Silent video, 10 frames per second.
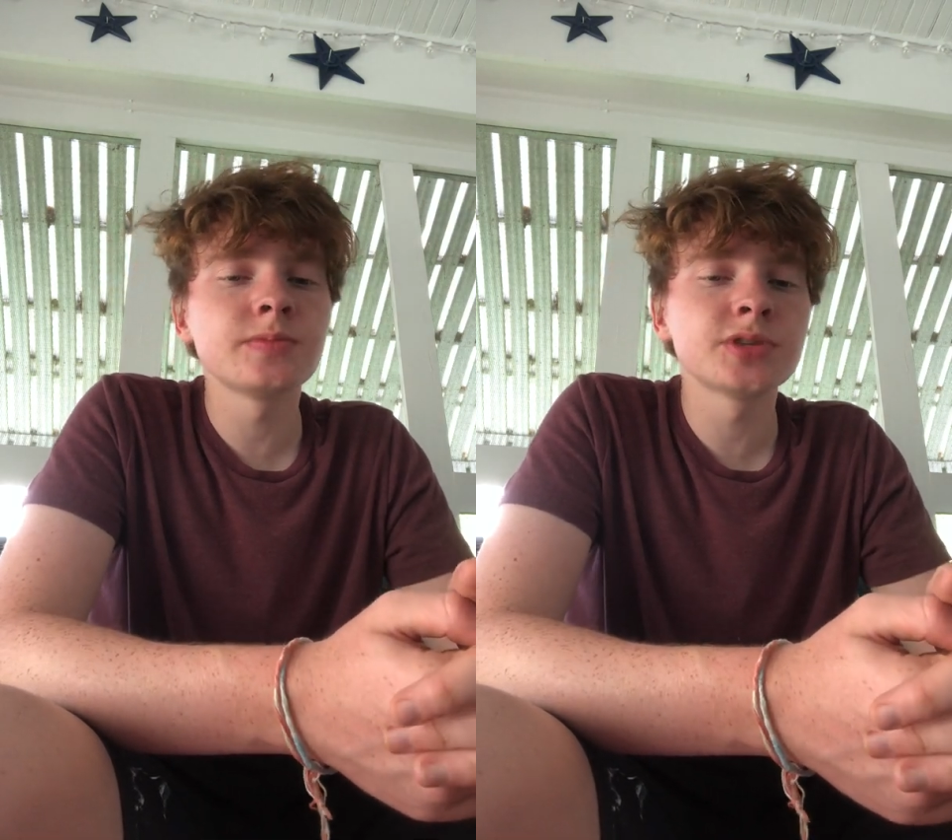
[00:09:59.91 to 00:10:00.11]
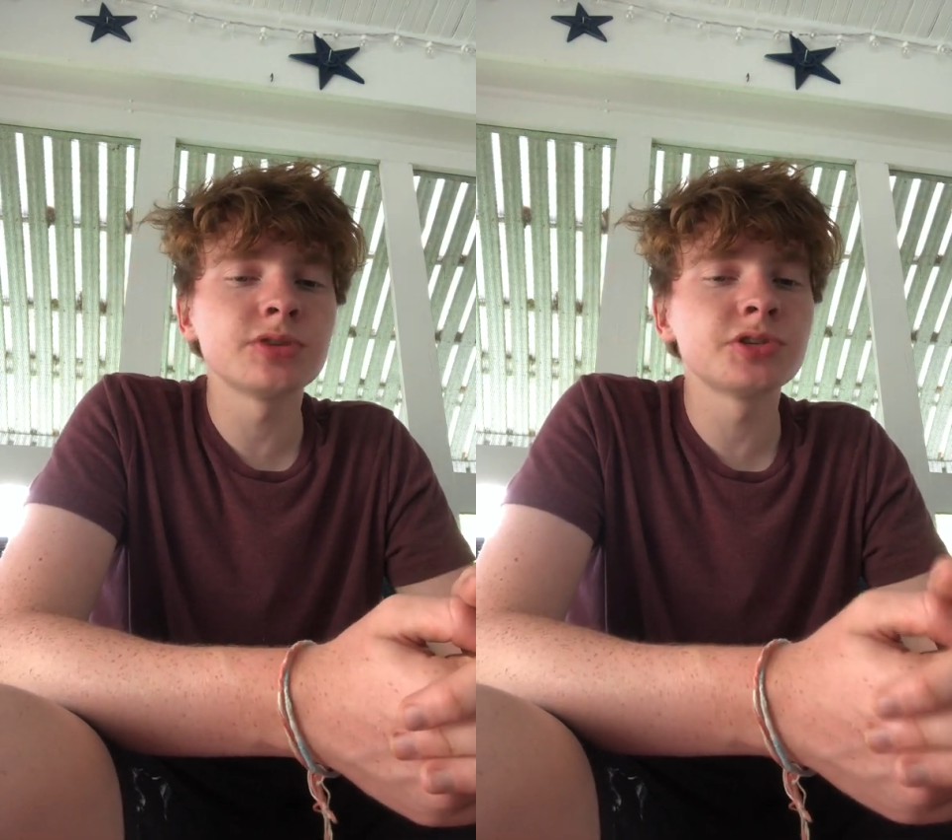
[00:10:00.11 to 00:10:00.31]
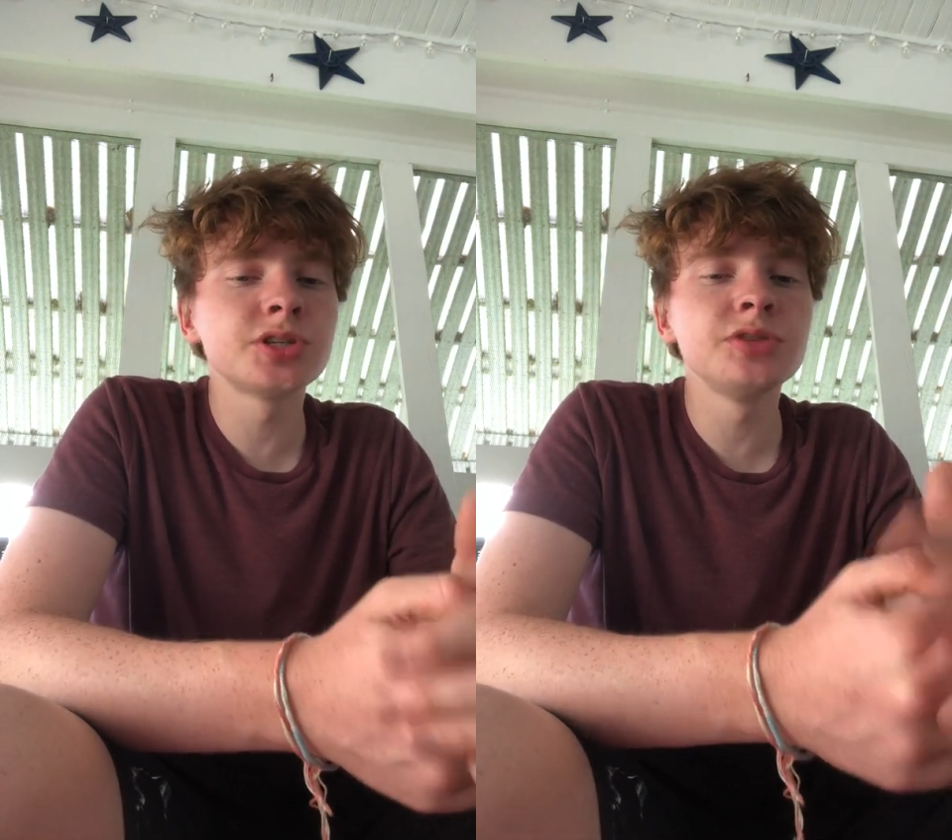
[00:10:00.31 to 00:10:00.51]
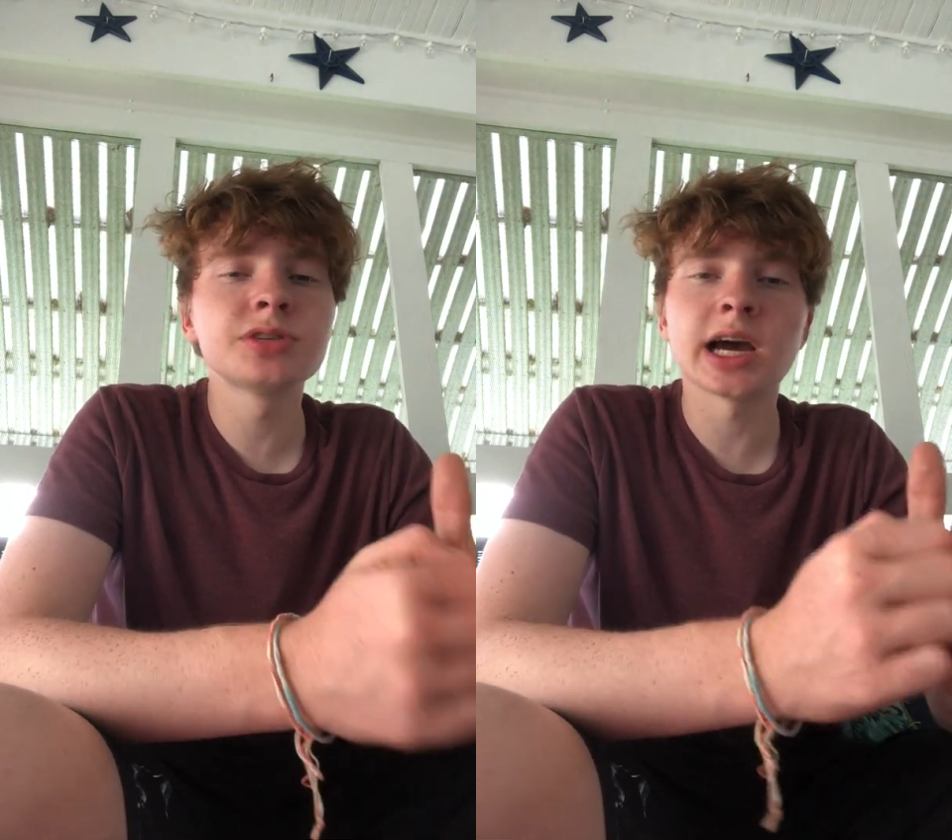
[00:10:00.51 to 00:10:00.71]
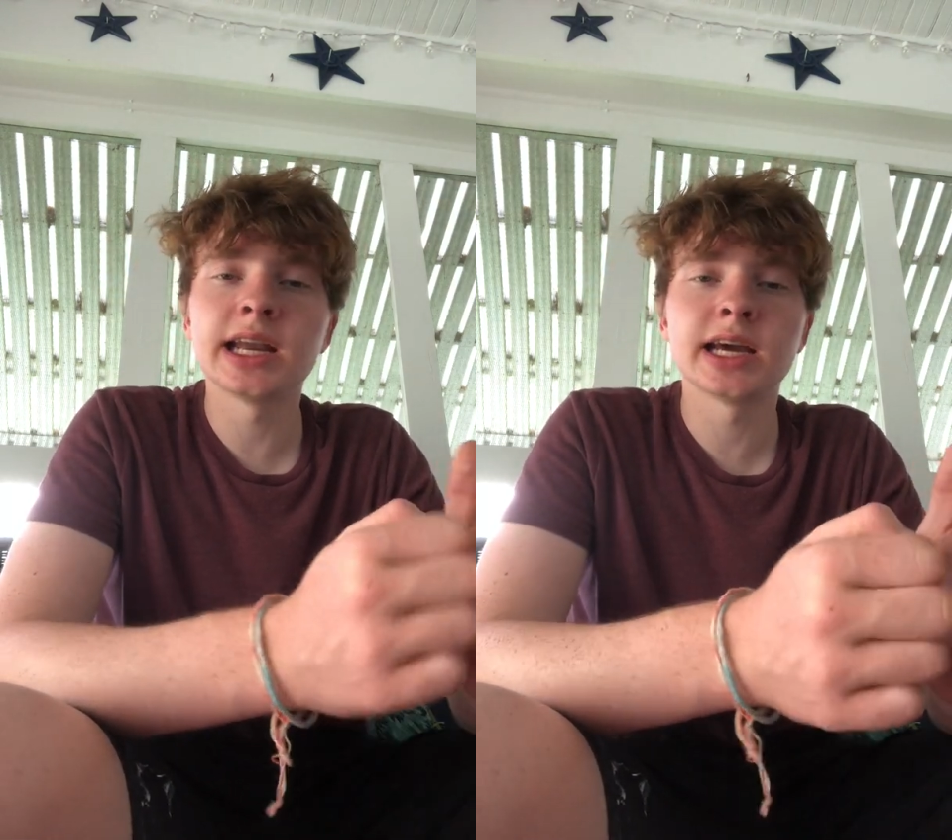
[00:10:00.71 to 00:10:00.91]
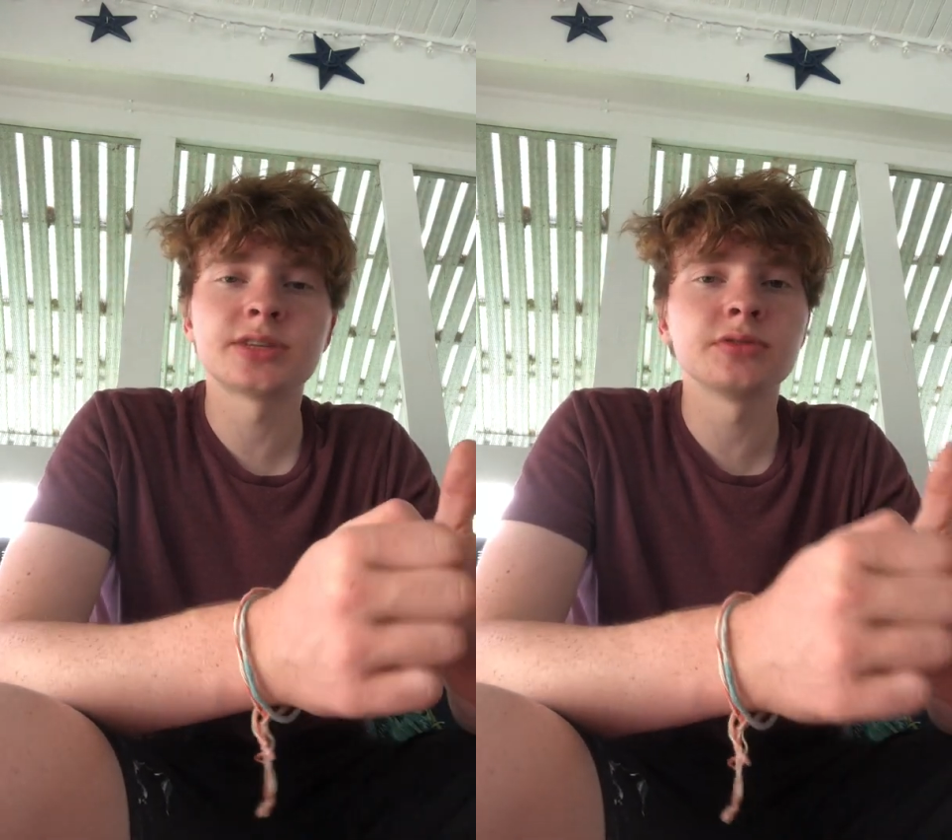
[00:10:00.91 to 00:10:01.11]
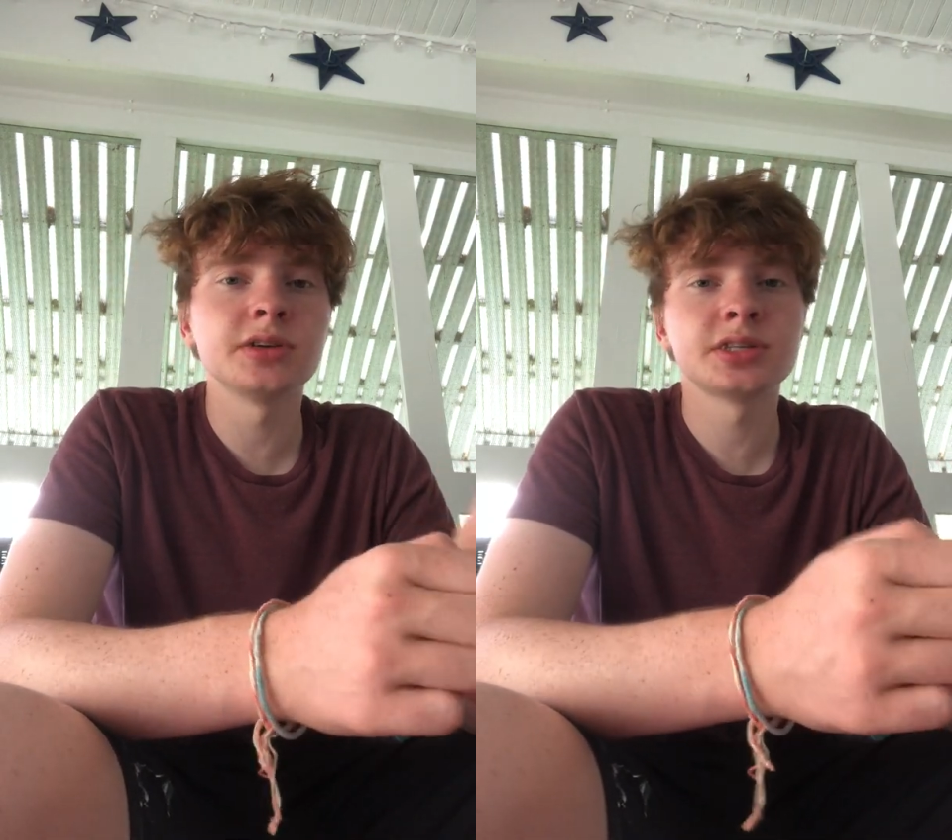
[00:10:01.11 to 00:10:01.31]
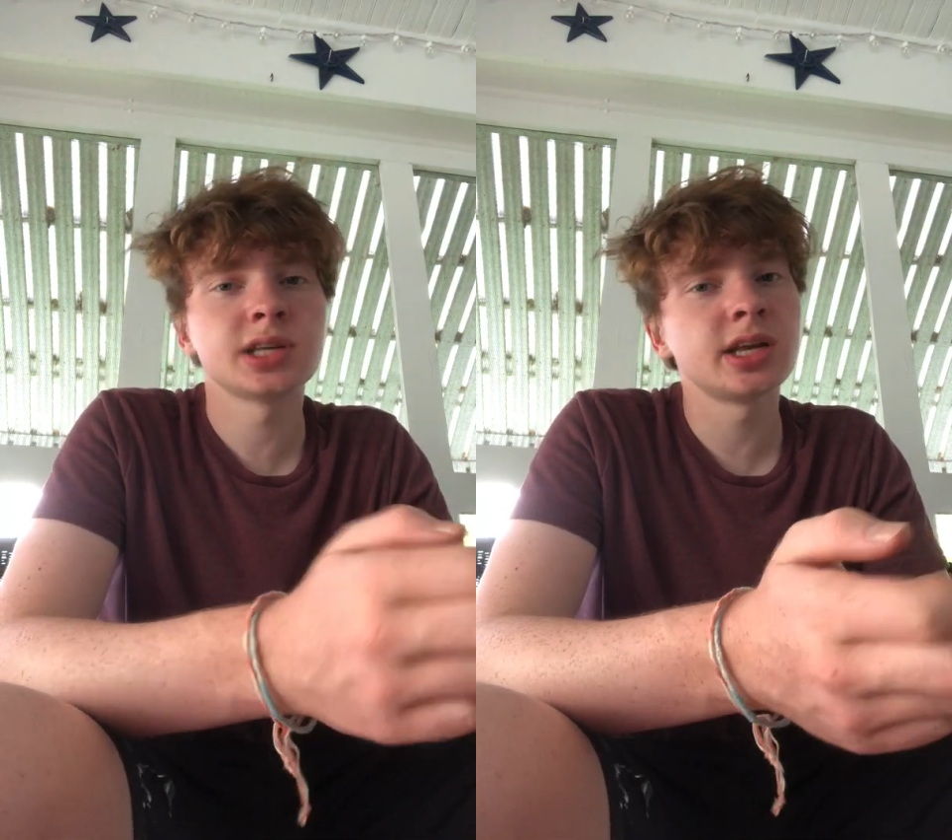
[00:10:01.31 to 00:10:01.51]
So just use iNaturalist,